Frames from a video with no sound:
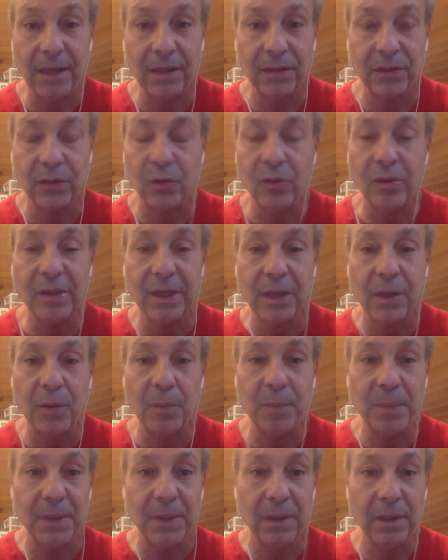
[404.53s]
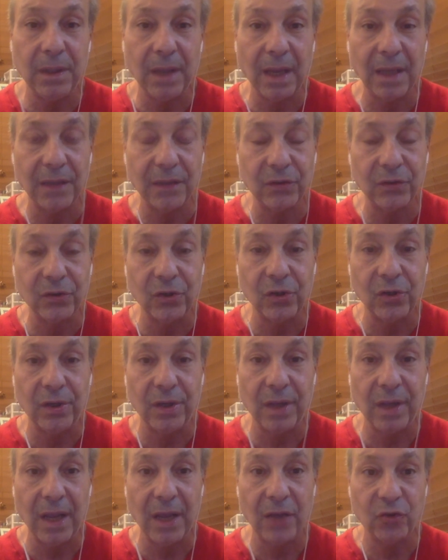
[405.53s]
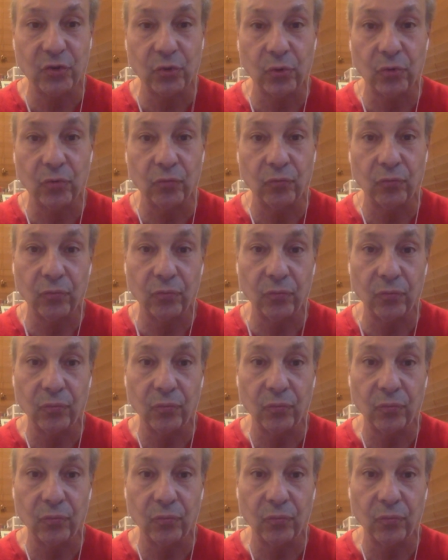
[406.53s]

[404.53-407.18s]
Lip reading: it's only going to be as good as your